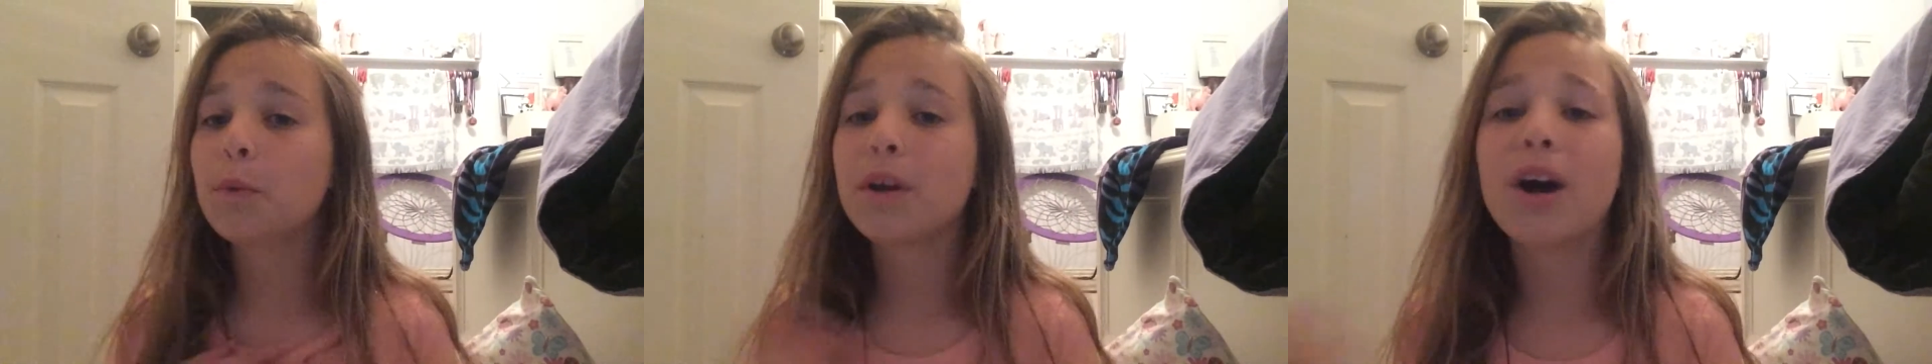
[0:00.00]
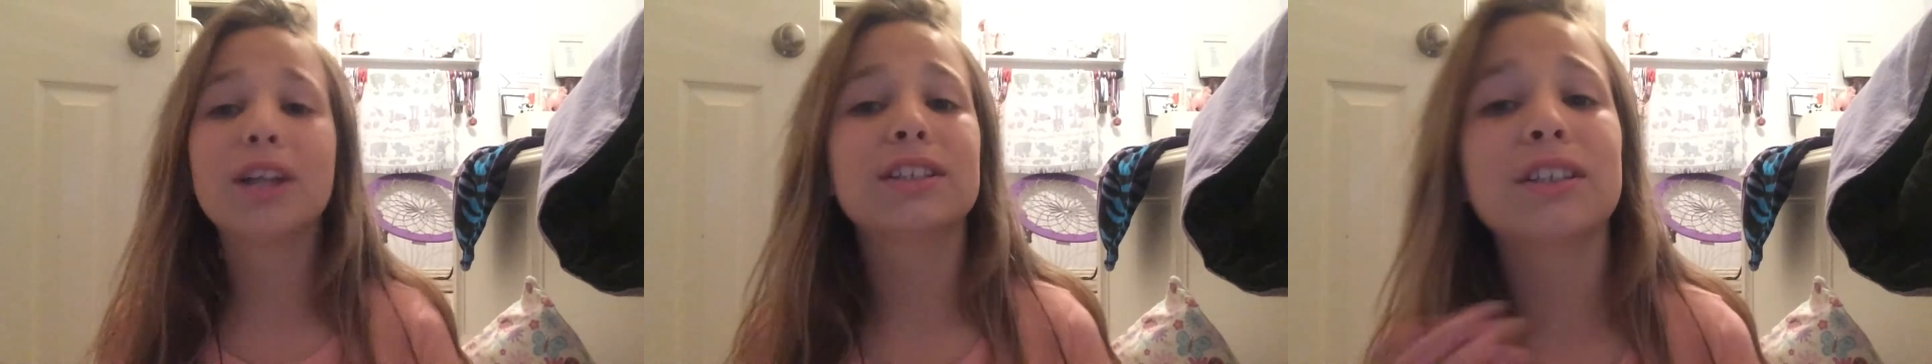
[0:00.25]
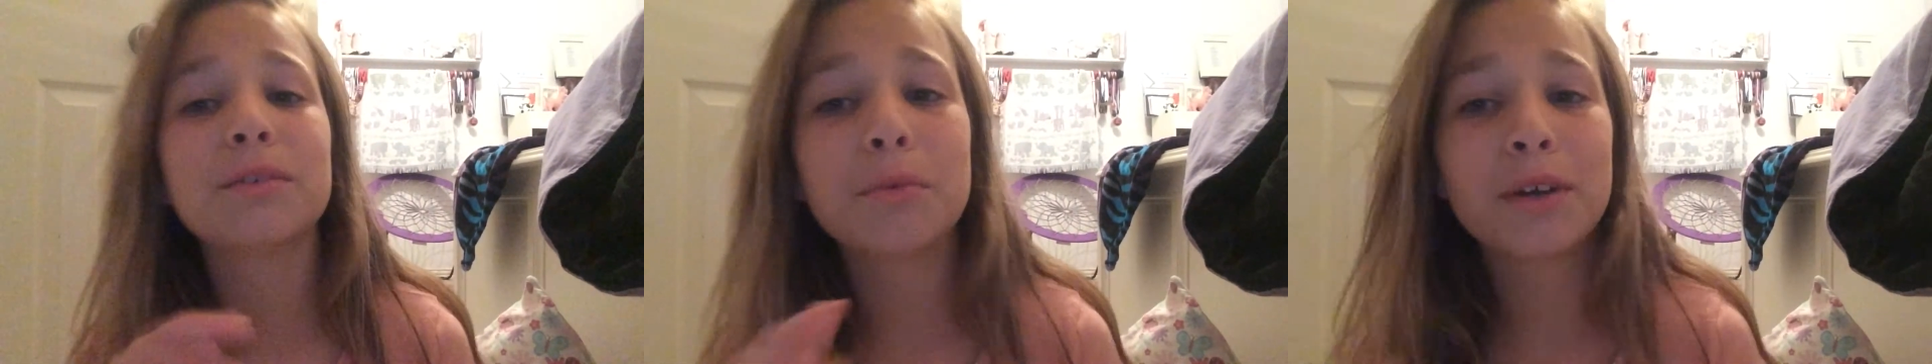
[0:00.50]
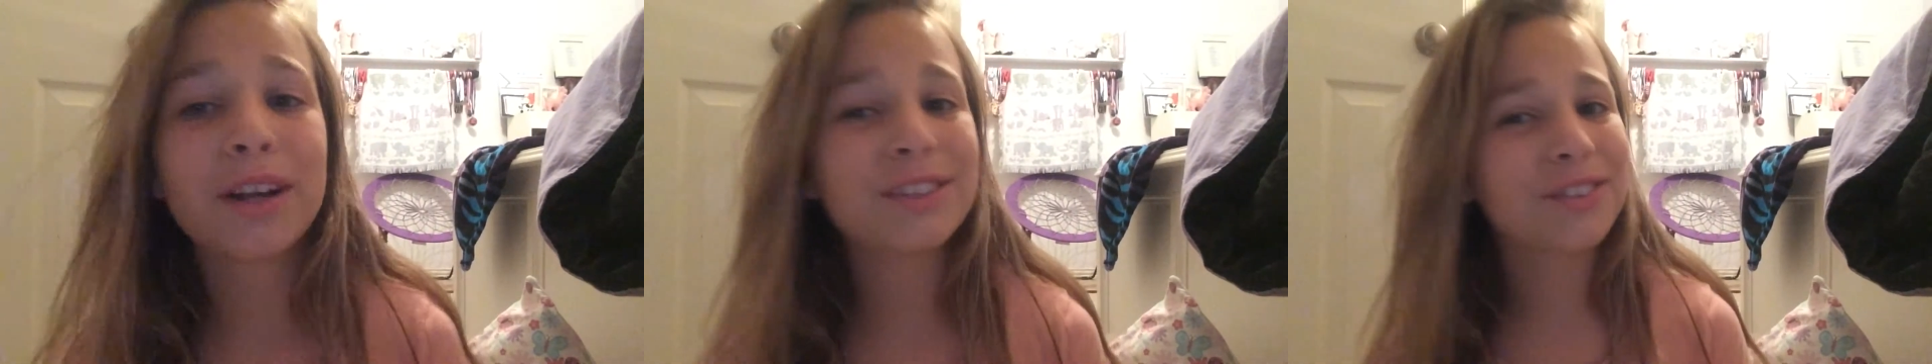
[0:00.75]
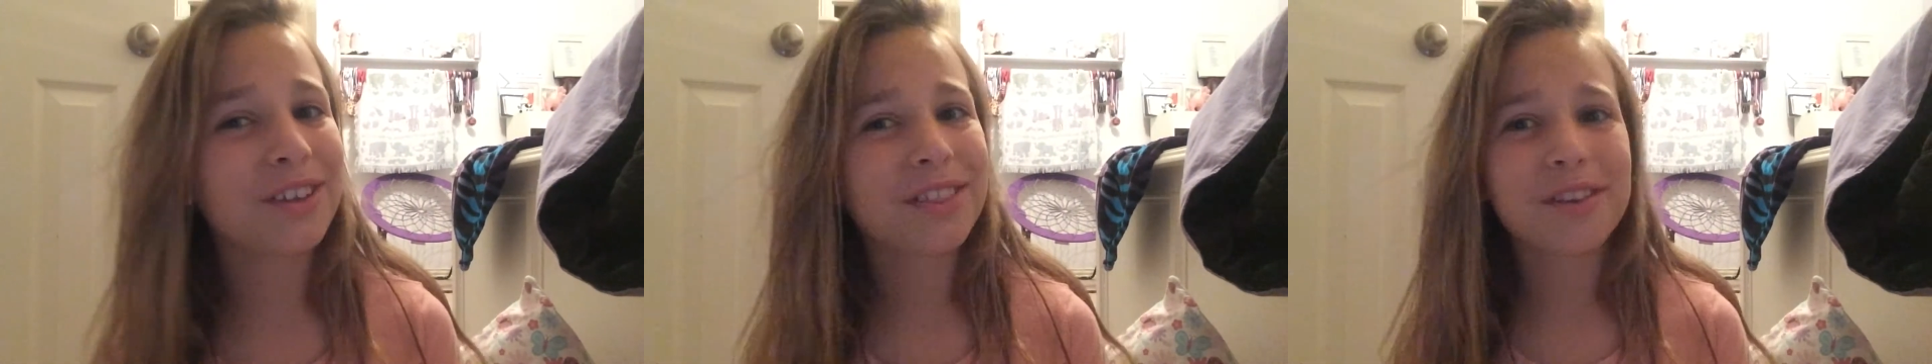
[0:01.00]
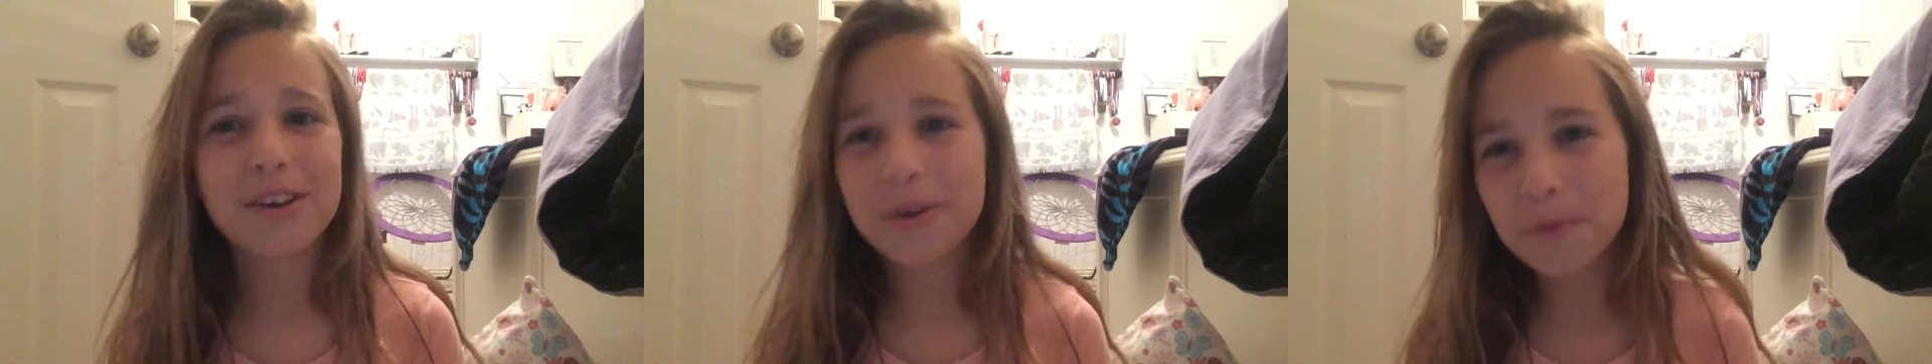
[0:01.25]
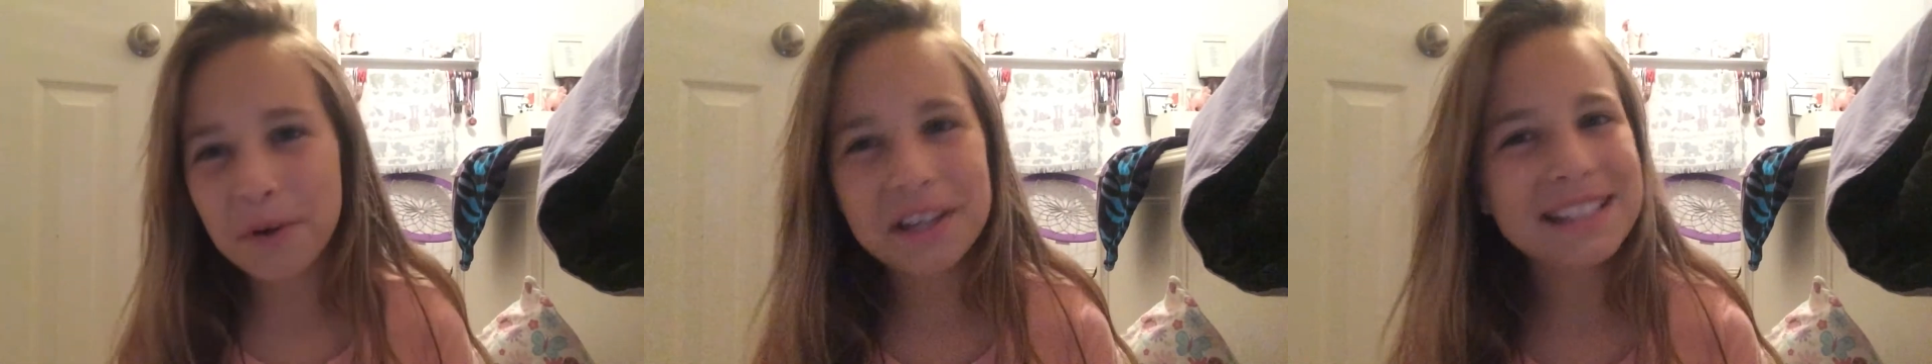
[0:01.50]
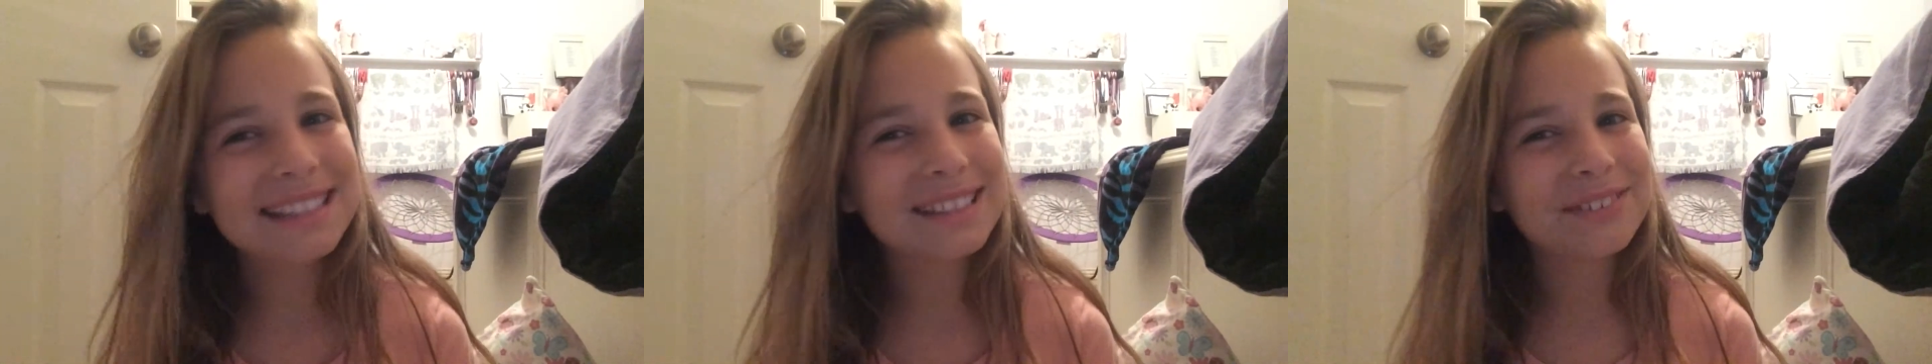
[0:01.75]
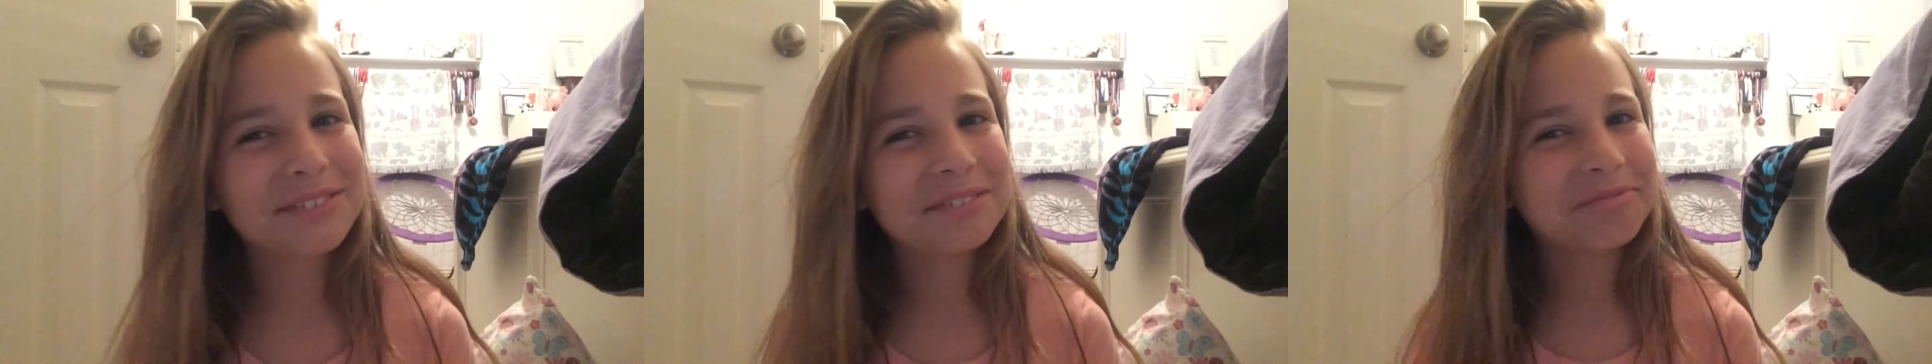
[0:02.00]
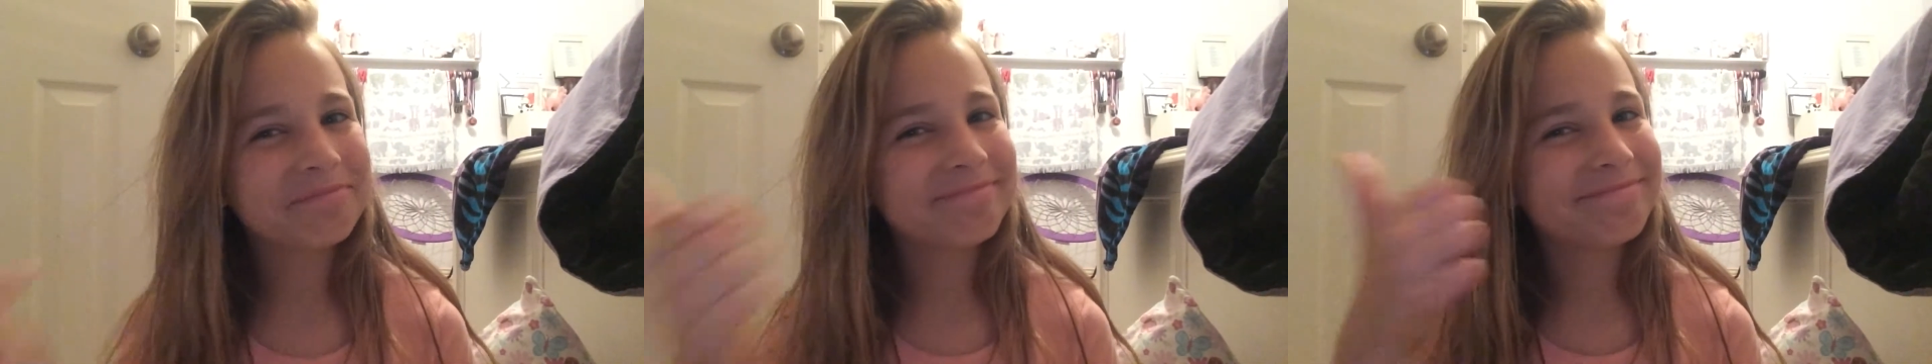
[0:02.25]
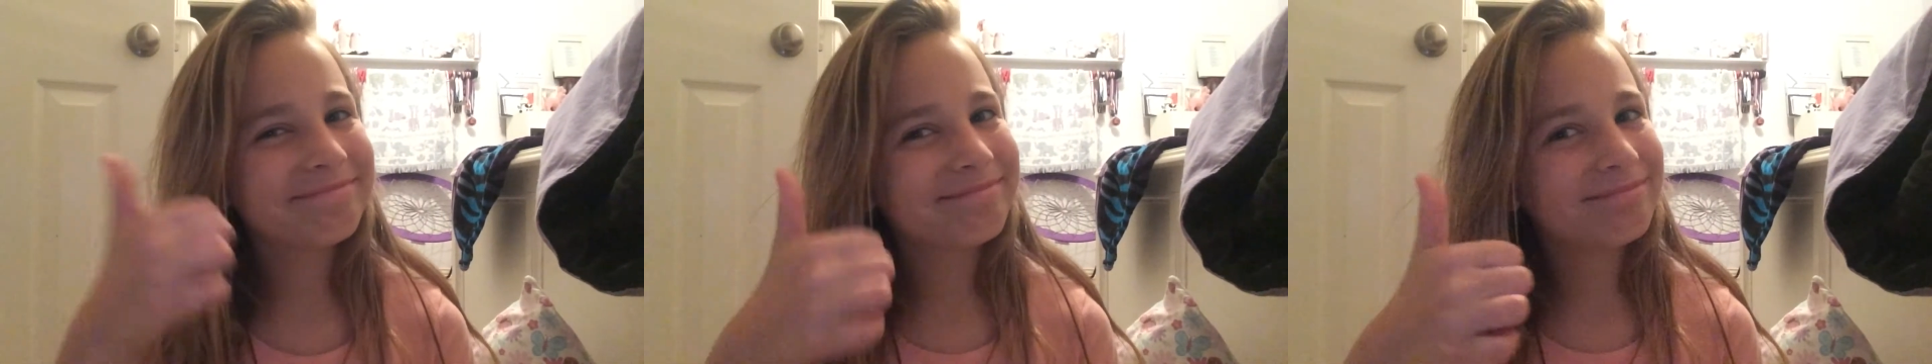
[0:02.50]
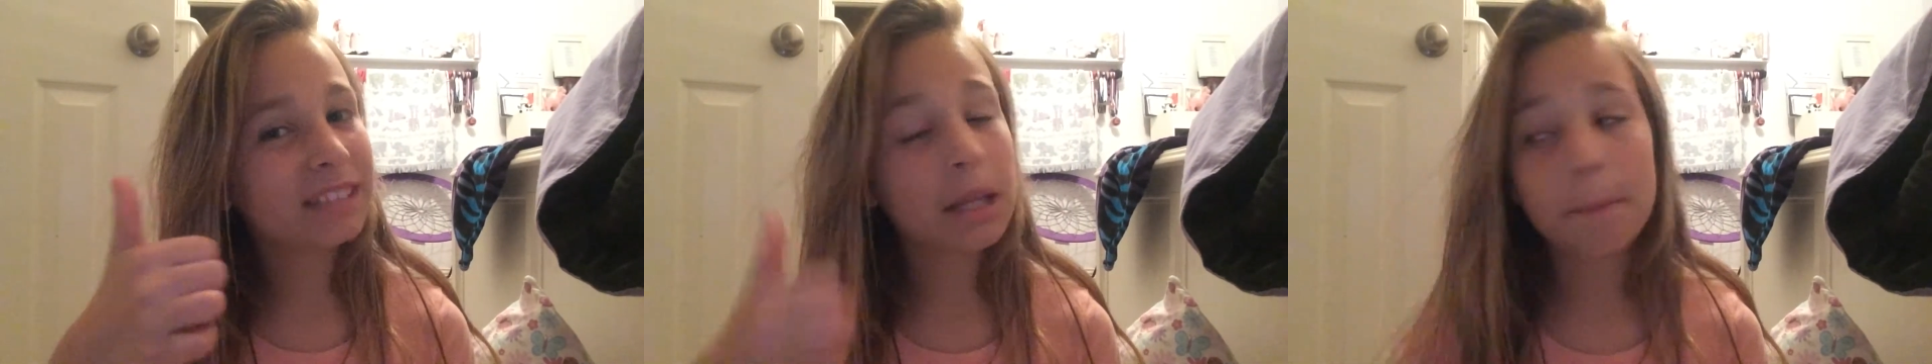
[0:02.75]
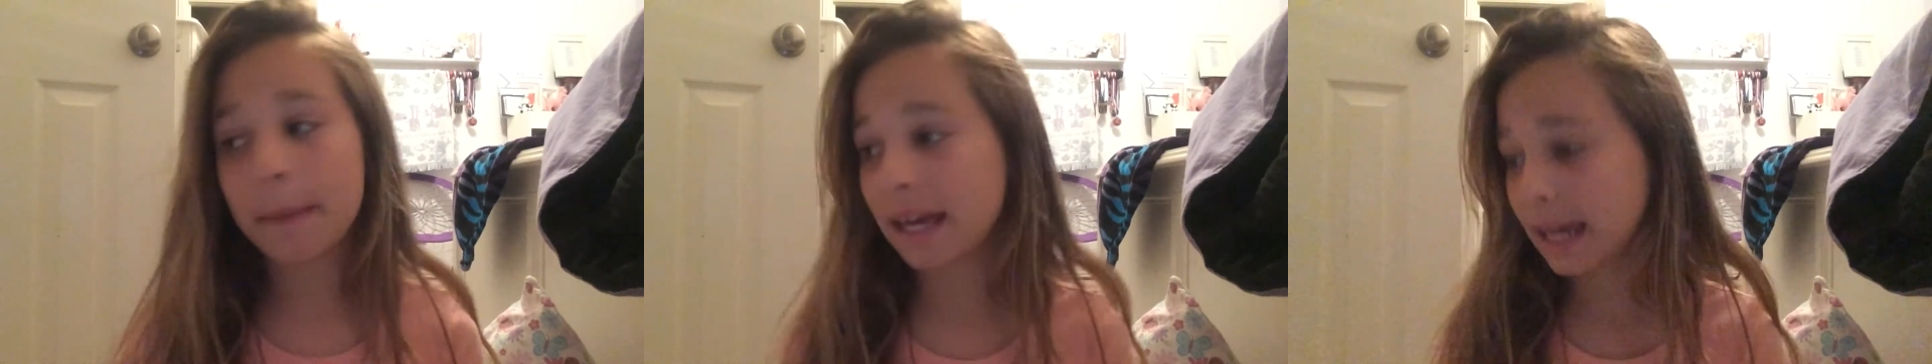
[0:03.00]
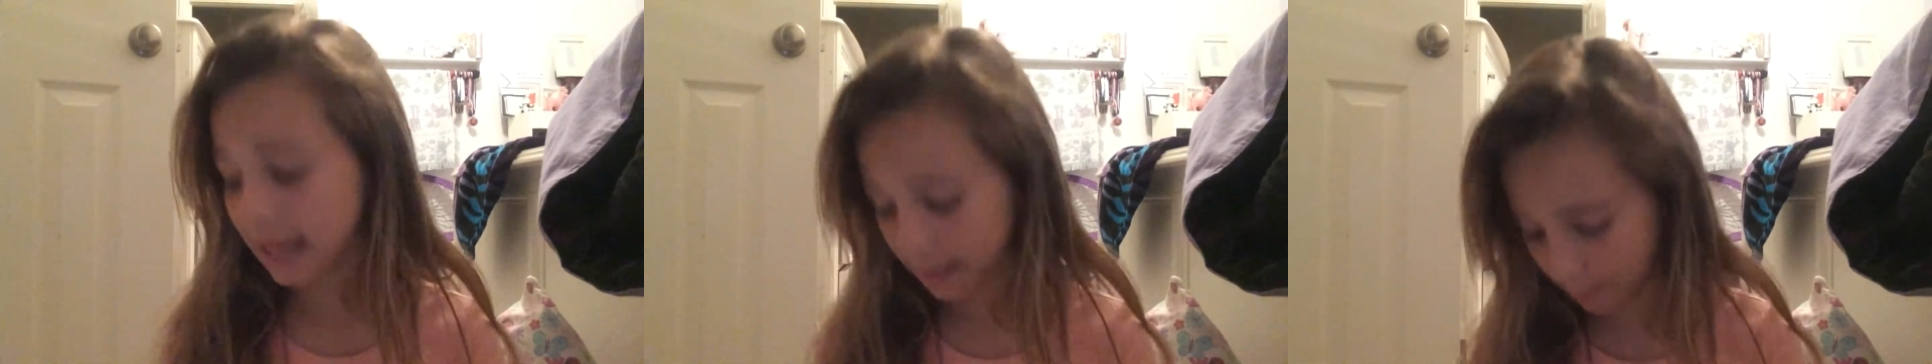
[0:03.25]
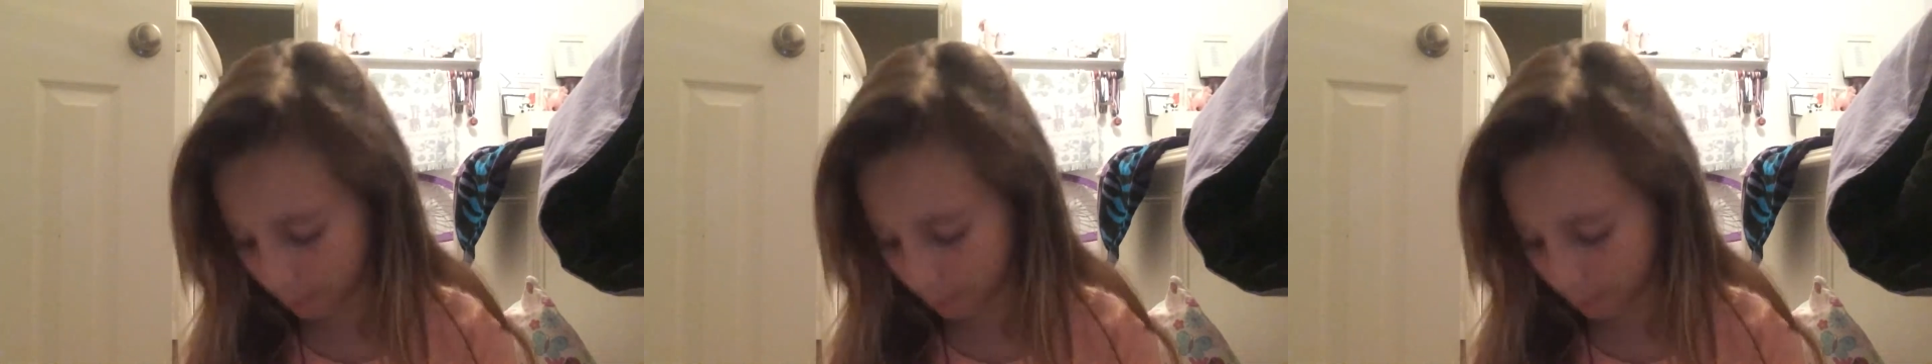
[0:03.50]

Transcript: got to 131, so making